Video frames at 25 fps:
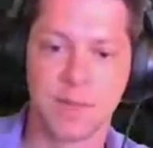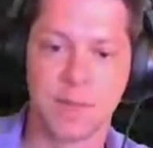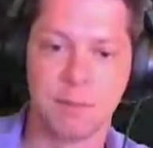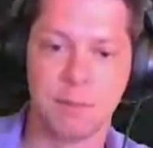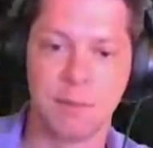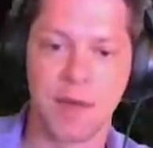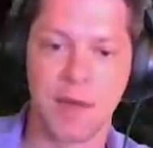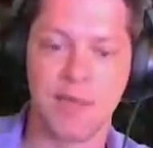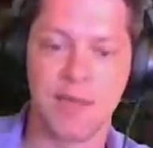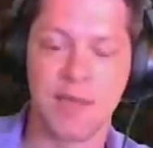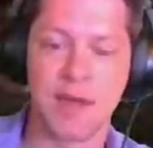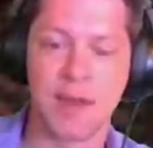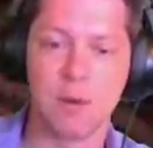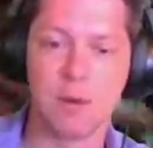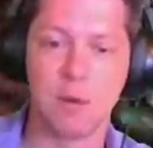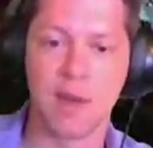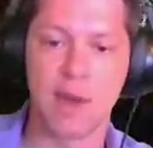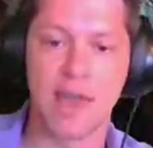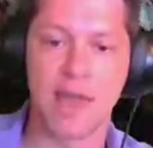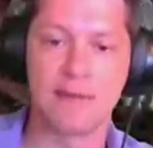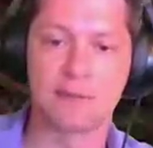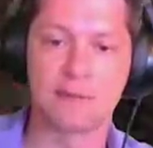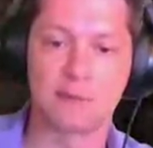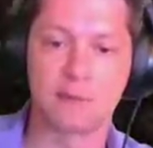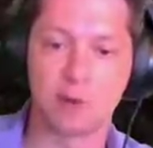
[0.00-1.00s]
But then when
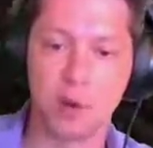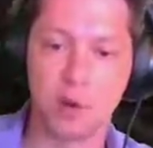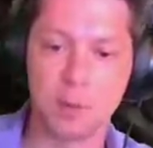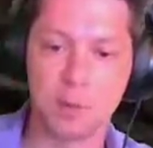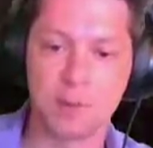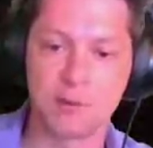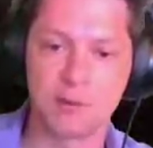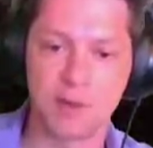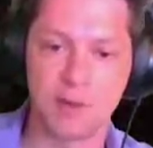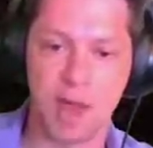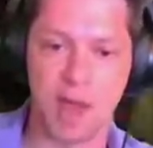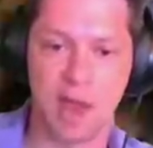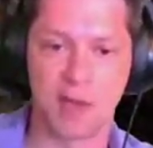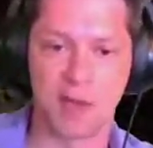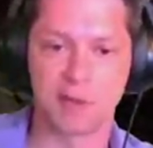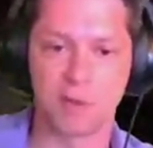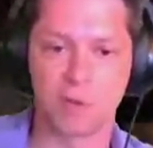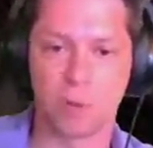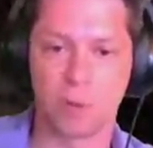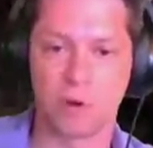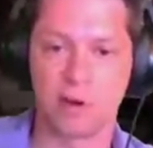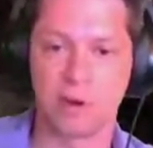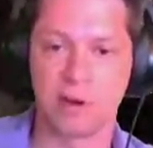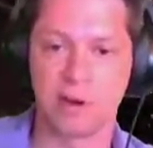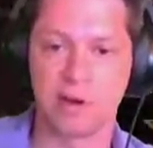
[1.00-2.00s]
you have groups of Chaos
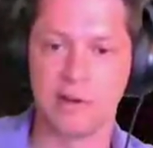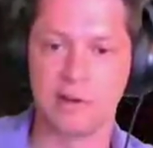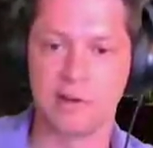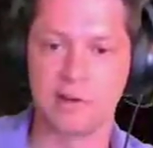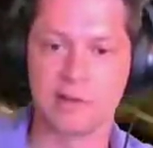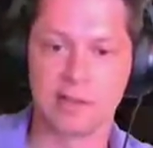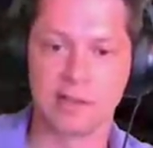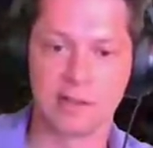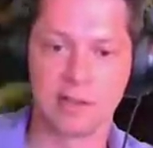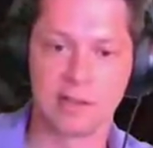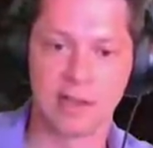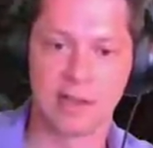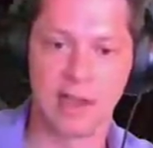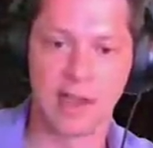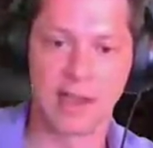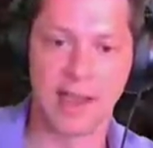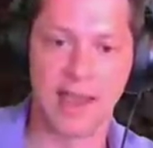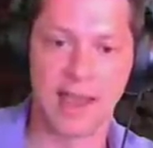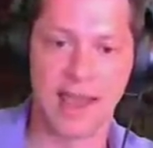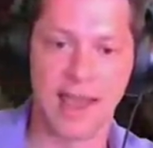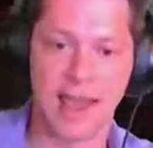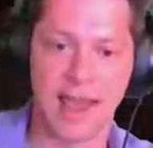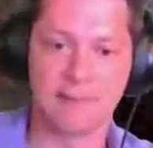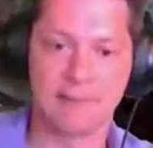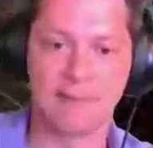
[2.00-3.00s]
Warriors, like I
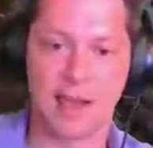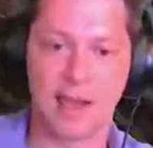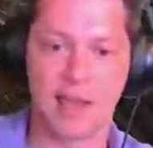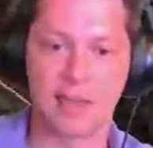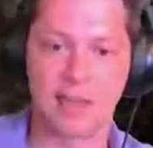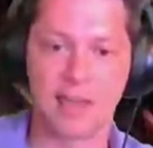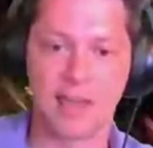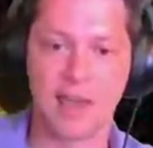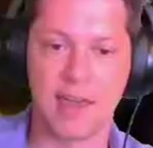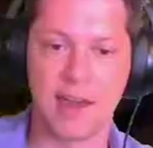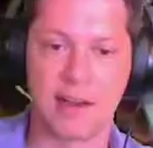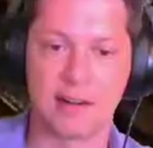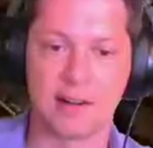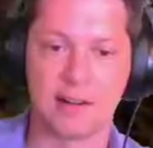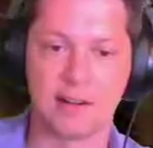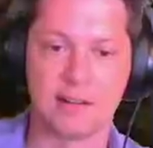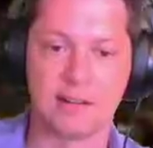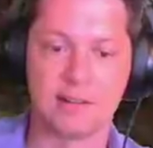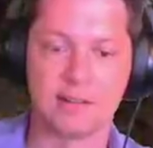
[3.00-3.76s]
had right there,